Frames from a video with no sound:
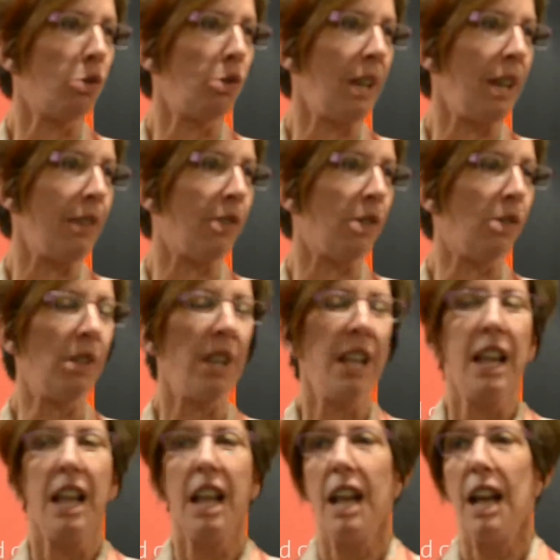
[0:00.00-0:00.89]
level,
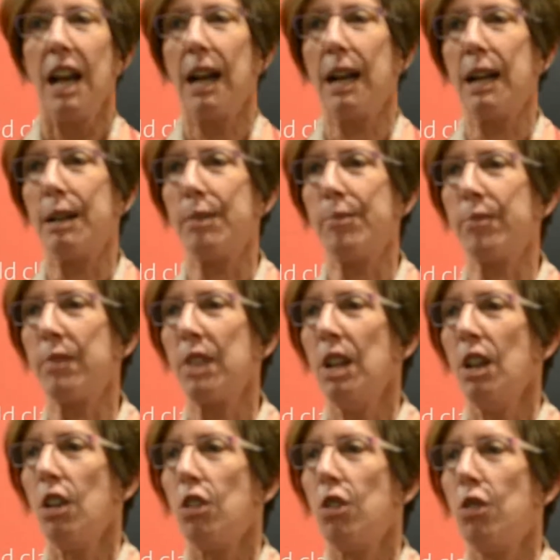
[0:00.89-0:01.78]
um,
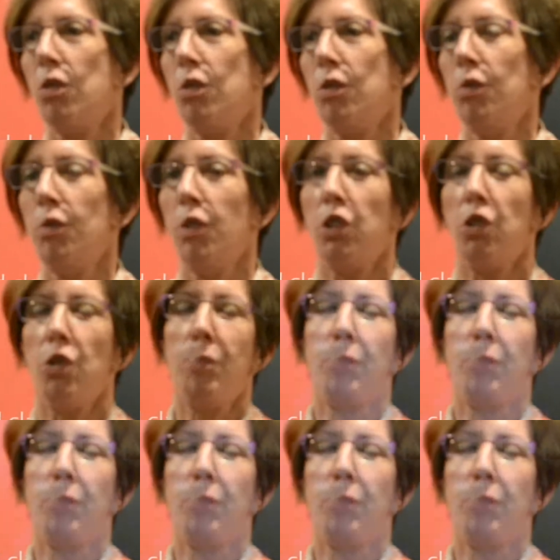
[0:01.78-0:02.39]
you, you